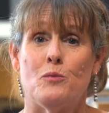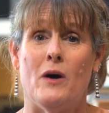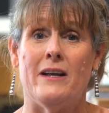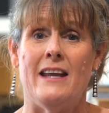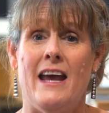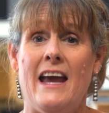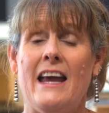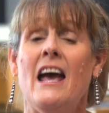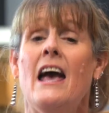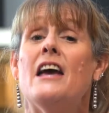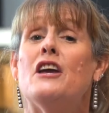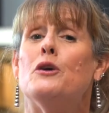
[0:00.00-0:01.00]
one day,
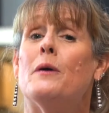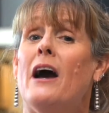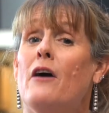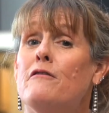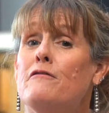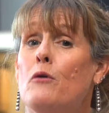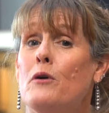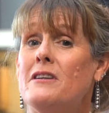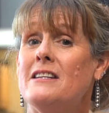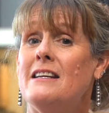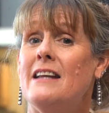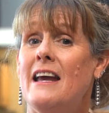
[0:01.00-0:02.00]
you count
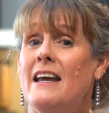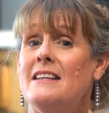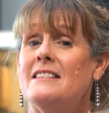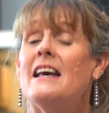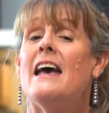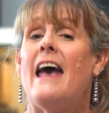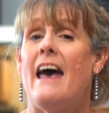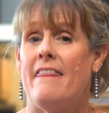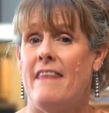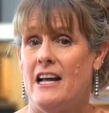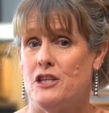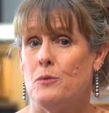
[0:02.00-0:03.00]
14 days, and
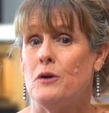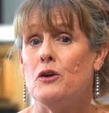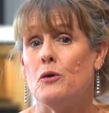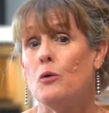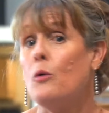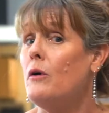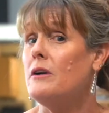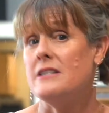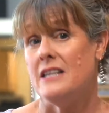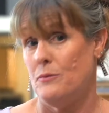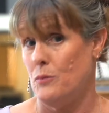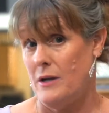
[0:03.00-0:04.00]
that's when your
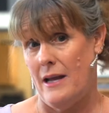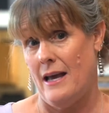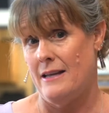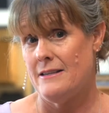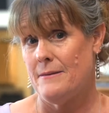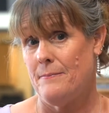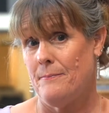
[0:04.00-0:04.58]
quarantine would end.